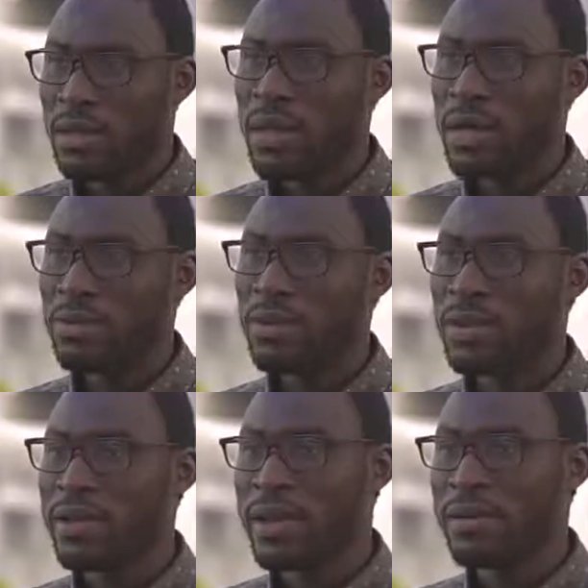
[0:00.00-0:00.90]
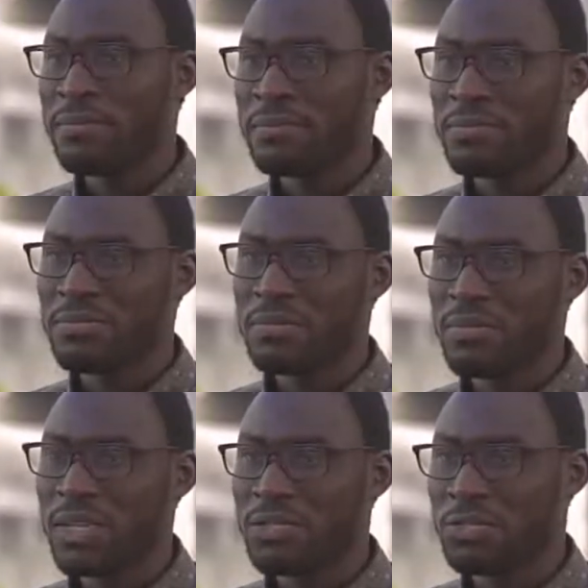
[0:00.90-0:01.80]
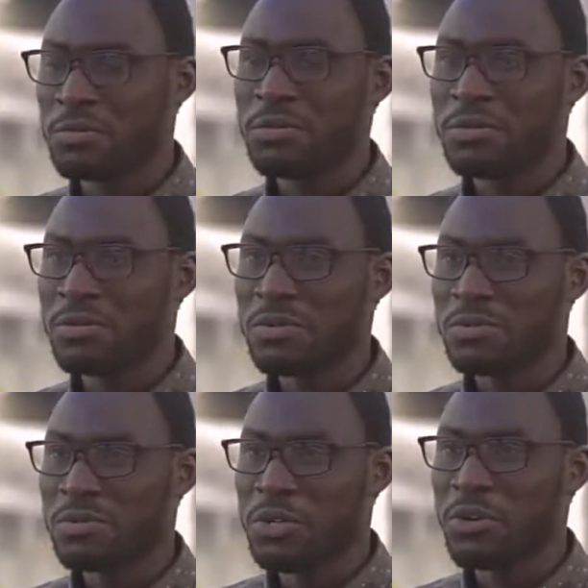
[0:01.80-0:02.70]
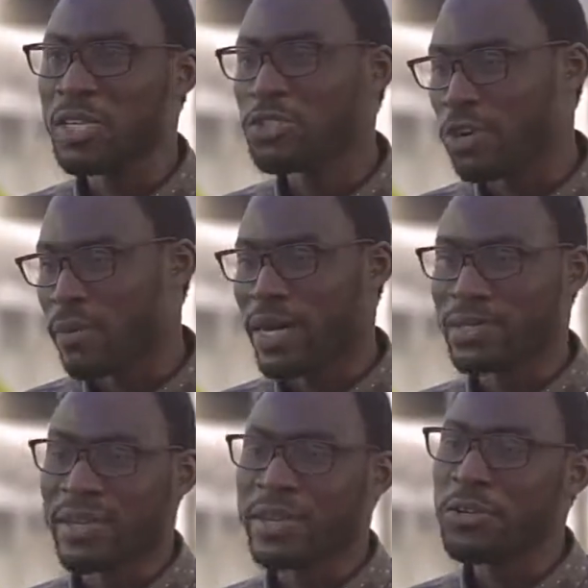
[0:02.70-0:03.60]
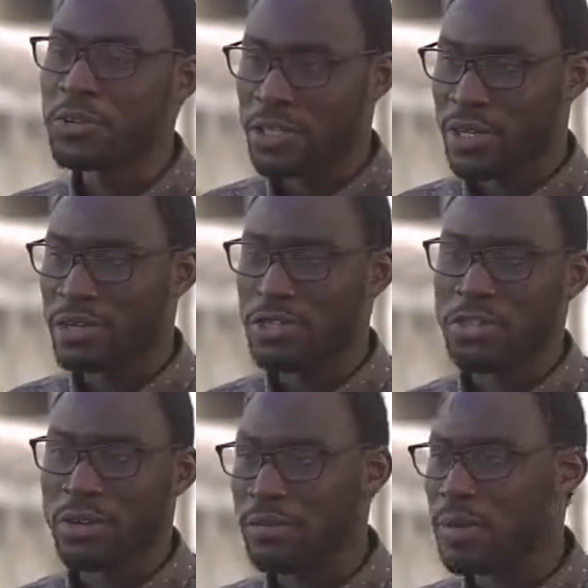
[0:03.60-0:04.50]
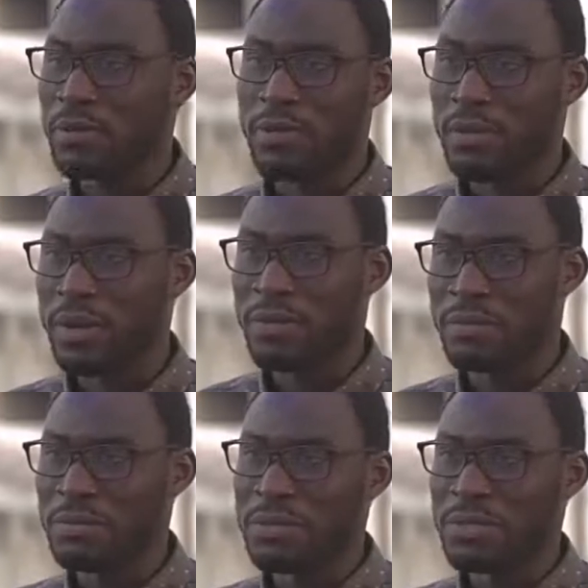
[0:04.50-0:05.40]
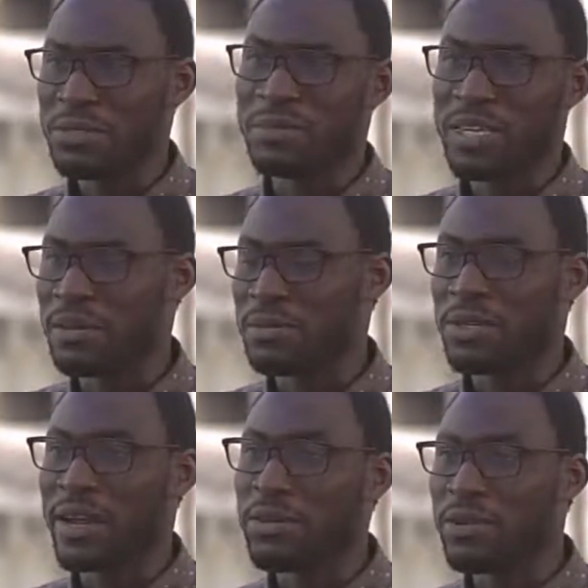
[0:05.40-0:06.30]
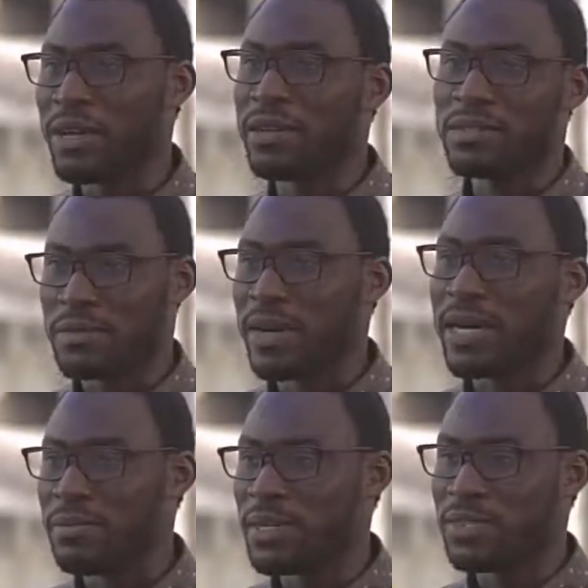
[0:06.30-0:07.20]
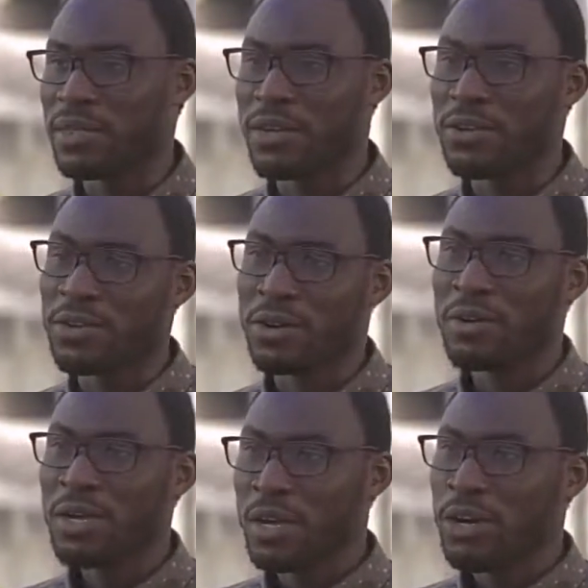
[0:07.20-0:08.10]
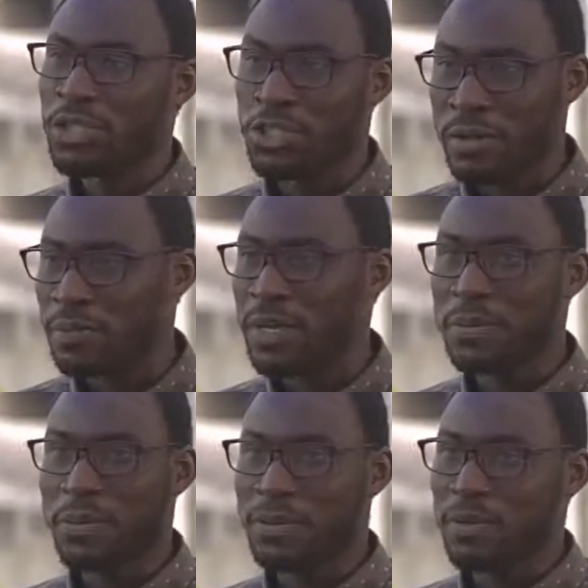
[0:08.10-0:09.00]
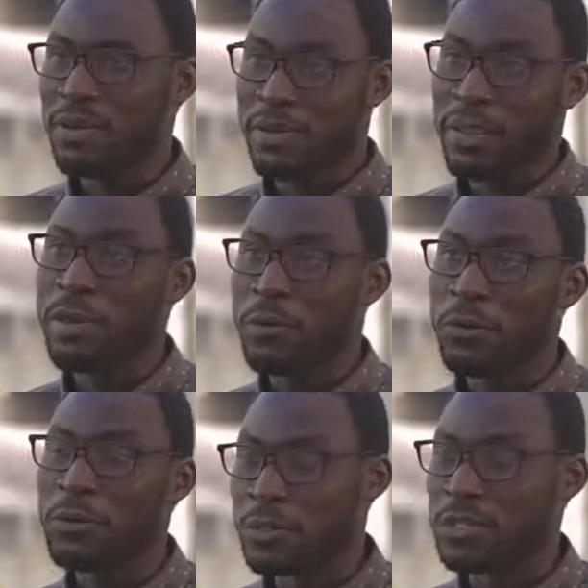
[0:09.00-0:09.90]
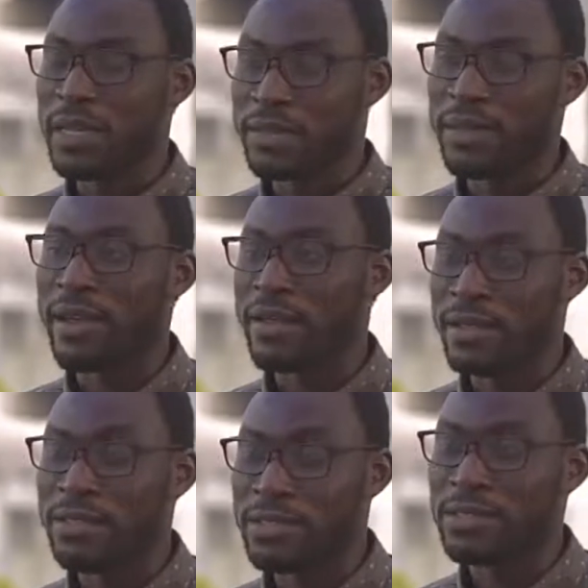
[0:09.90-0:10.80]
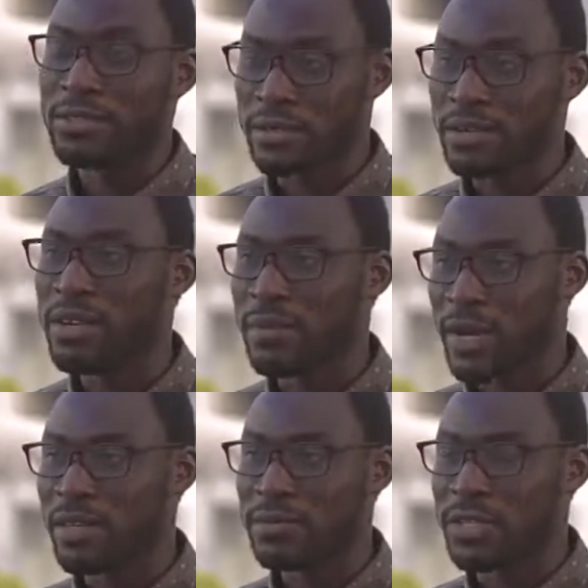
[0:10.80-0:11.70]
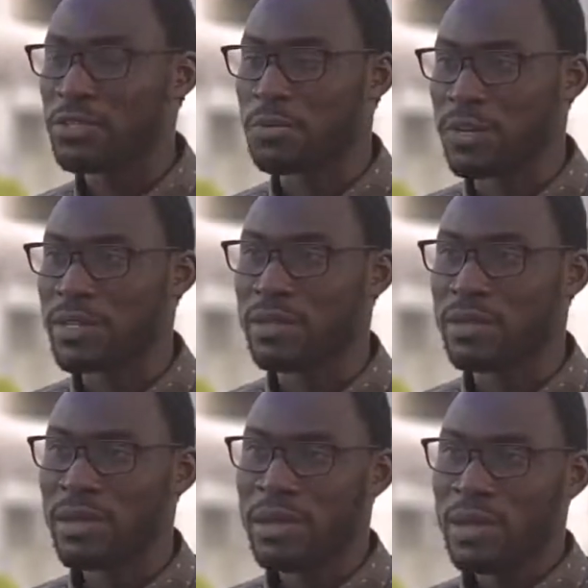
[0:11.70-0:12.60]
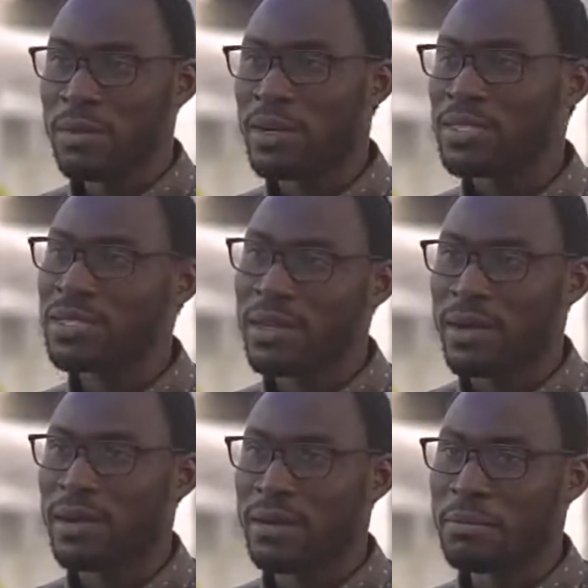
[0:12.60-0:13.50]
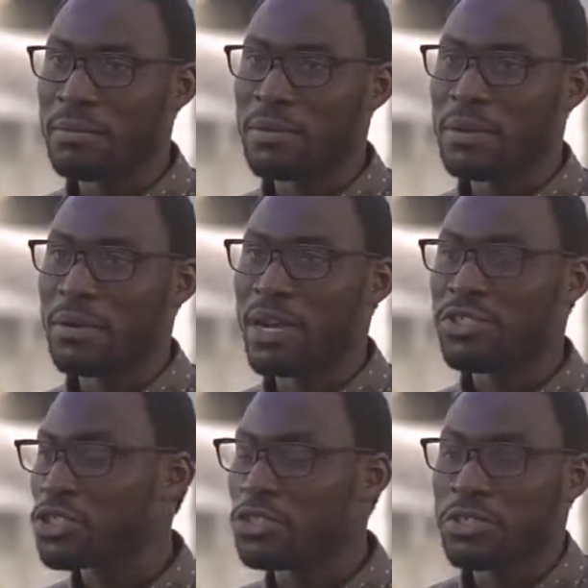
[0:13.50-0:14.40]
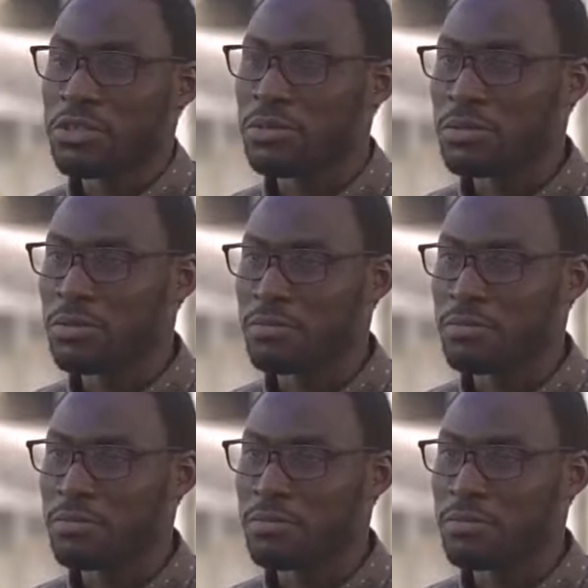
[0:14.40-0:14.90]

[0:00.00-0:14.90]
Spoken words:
Yeah, normally I'm too, you know, introvert. I don't usually talk to people about it sometimes. I know that it's bad, but you know, cautioning people, them who knows that it is really bad being smoking. But you know, I just used to,